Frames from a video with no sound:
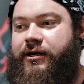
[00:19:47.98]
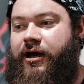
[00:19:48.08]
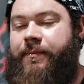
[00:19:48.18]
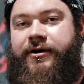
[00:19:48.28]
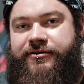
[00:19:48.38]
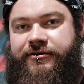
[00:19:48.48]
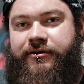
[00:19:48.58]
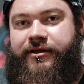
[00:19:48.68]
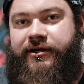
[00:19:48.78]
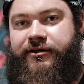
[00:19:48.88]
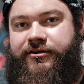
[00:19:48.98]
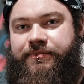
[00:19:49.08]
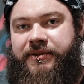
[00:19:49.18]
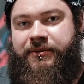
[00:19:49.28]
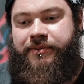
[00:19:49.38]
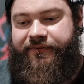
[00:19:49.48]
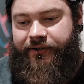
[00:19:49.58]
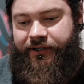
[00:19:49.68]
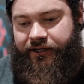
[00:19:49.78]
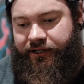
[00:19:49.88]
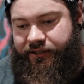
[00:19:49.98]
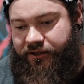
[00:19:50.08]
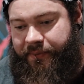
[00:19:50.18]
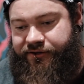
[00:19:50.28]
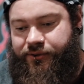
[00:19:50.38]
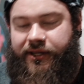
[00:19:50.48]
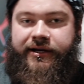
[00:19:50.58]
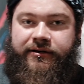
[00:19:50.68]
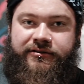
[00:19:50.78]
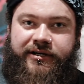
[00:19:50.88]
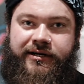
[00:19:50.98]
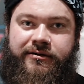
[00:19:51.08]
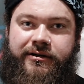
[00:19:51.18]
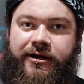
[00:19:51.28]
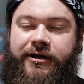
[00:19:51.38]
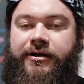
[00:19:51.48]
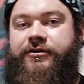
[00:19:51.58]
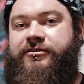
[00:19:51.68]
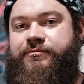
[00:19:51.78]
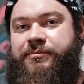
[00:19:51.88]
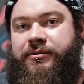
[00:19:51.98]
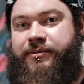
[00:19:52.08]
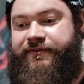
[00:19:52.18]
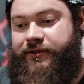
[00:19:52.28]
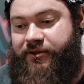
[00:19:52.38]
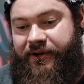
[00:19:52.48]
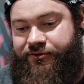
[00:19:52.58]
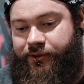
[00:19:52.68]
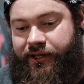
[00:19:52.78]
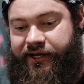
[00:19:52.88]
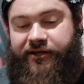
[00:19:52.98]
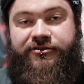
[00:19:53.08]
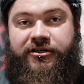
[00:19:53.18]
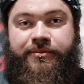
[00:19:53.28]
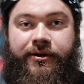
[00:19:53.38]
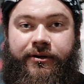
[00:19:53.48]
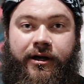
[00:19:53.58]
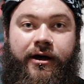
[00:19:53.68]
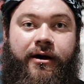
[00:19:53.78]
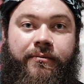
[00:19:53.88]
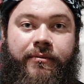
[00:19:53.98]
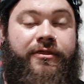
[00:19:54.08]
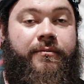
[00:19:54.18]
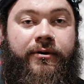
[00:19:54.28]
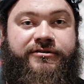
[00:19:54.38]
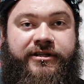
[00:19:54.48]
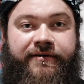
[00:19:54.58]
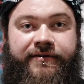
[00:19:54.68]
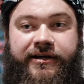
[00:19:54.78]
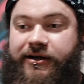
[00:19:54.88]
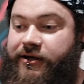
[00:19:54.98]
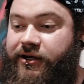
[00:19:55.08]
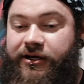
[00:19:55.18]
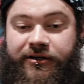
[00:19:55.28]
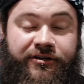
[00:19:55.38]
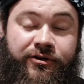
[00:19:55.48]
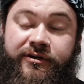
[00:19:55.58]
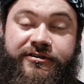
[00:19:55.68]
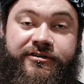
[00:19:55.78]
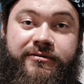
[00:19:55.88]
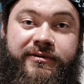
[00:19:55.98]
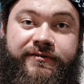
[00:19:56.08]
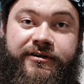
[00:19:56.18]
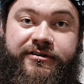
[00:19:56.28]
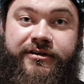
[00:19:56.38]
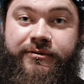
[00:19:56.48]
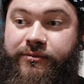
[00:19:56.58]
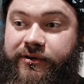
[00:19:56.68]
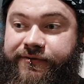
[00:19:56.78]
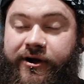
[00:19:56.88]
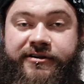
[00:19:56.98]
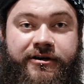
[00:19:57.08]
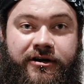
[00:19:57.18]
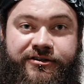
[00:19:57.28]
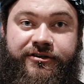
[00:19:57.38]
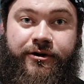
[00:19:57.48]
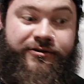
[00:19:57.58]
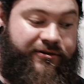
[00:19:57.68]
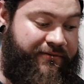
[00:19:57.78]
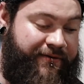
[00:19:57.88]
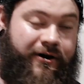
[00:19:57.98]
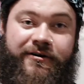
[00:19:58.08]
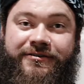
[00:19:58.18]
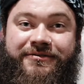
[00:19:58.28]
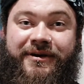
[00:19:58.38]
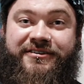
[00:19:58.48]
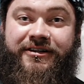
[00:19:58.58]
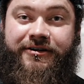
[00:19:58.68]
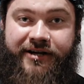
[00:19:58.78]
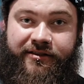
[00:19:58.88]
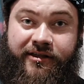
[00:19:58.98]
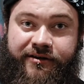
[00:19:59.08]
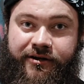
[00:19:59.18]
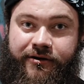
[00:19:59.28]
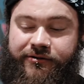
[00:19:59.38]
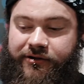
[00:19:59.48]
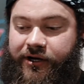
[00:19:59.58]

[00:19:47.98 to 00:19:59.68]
a personal thing. Some people prefer to bench with their heels down. Some people prefer to bench with their heels up on the balls of their feet. And you will see some lifters with crazy arches go as far as basically on the end of their toes.